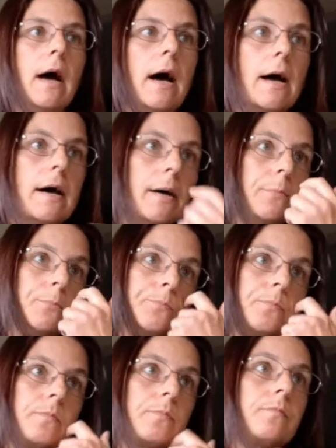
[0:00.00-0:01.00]

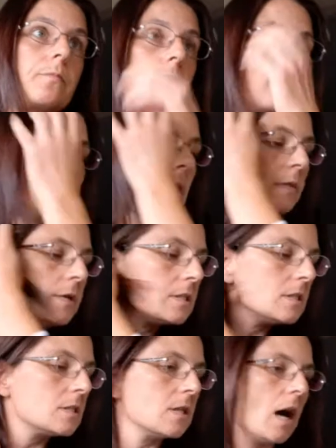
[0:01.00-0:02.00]

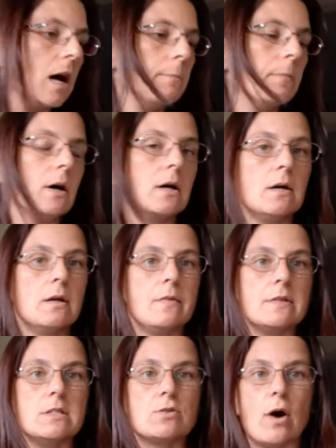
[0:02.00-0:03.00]
This
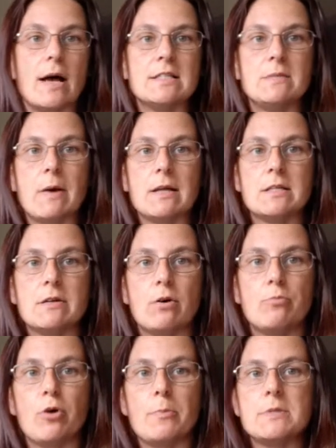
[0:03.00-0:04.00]
has got
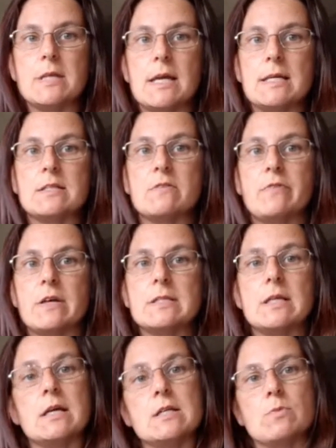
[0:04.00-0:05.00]
antibacterial properties and things
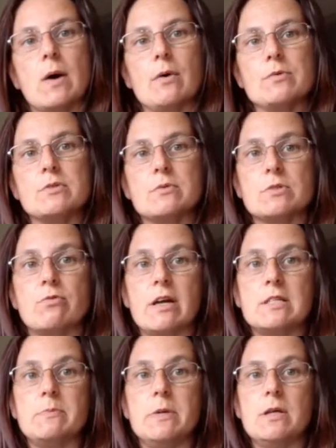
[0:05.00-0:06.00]
in it as well, so it's
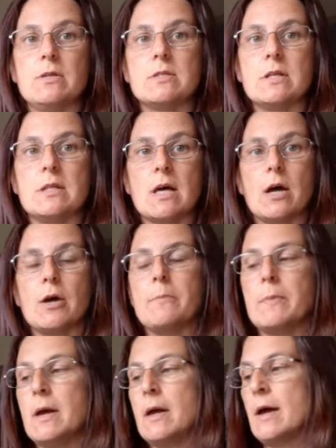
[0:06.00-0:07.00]
great to be used in the
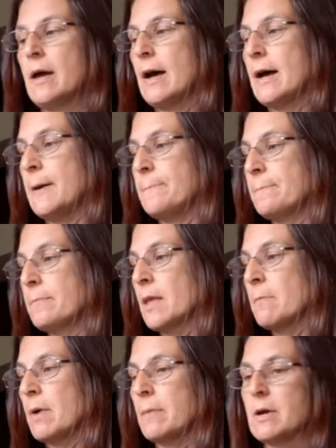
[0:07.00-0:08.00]
home.
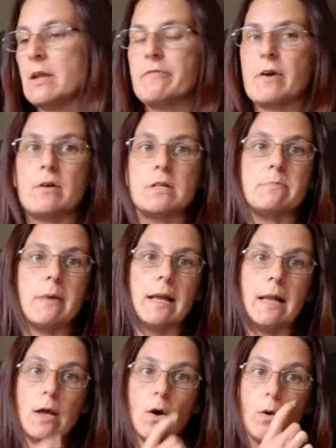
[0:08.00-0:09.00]
But I'm going to focus
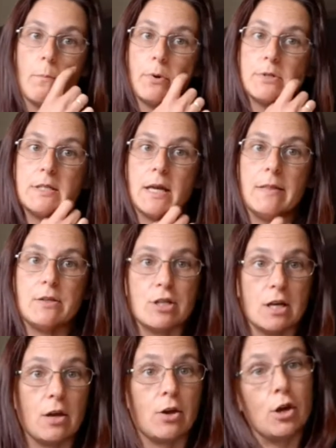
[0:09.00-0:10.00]
mainly on putting it in the
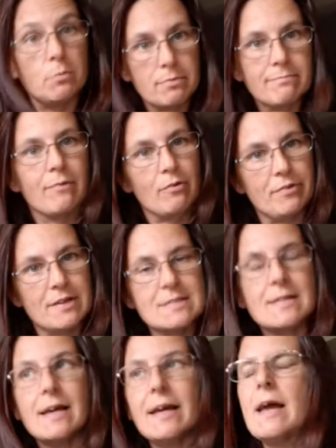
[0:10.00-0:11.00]
chicken coop,
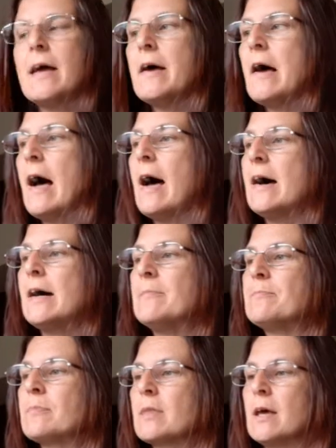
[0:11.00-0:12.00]
obviously.
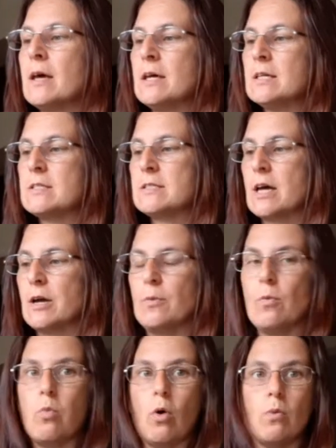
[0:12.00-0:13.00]
So
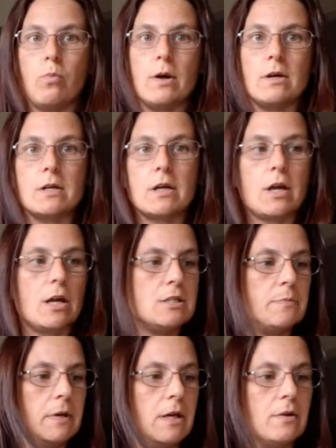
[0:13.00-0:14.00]
what we're going
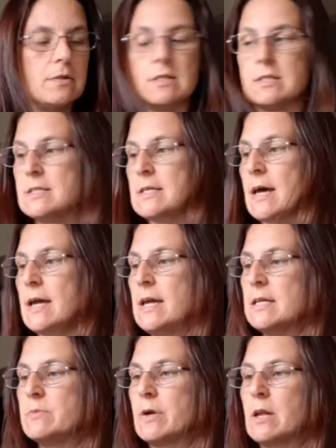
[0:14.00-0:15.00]
to be using today
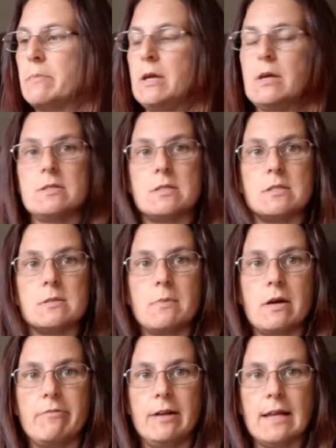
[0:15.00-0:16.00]
is we're going to be using some
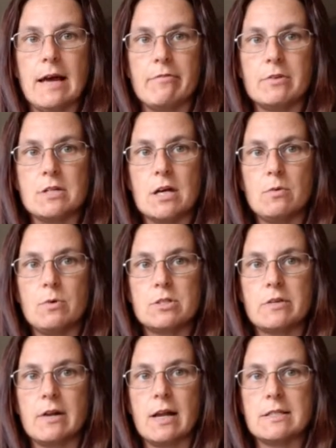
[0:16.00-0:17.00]
lovely lavender, which
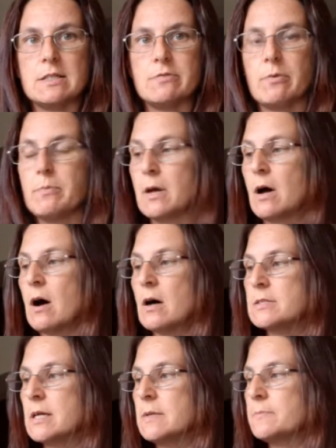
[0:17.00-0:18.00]
I've collected from the
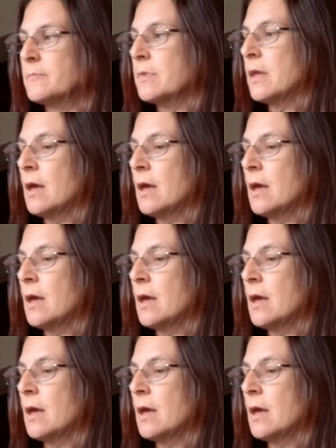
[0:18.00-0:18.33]
garden.